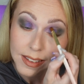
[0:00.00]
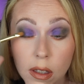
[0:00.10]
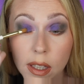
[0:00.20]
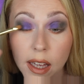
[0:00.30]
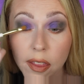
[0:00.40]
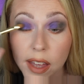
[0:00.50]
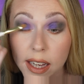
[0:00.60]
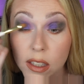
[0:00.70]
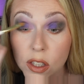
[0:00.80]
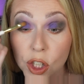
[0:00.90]
Yeah,
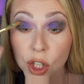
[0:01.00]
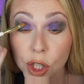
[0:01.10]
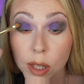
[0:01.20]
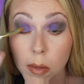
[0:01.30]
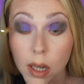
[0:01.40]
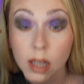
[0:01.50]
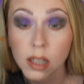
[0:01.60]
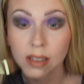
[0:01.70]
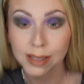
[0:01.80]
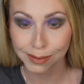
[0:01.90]
that shimmer
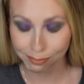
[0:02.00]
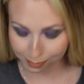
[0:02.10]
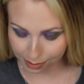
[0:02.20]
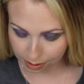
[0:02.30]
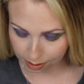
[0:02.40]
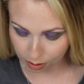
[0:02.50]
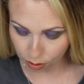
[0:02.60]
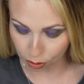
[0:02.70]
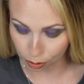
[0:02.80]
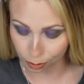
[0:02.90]

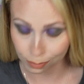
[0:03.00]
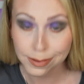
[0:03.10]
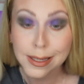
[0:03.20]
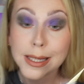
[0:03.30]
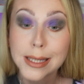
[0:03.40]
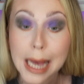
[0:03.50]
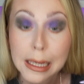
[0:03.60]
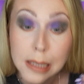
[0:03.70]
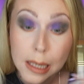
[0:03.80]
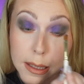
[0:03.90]
or
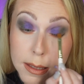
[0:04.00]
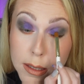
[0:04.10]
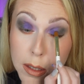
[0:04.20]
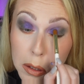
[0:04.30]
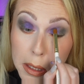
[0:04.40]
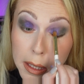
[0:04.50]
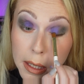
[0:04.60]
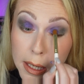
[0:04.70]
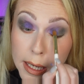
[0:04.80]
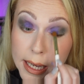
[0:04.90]
satin as it's
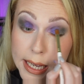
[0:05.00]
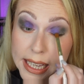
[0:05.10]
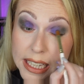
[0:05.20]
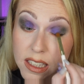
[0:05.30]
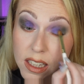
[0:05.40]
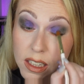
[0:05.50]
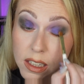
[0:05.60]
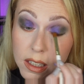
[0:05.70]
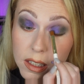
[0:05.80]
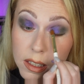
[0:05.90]
looking isn't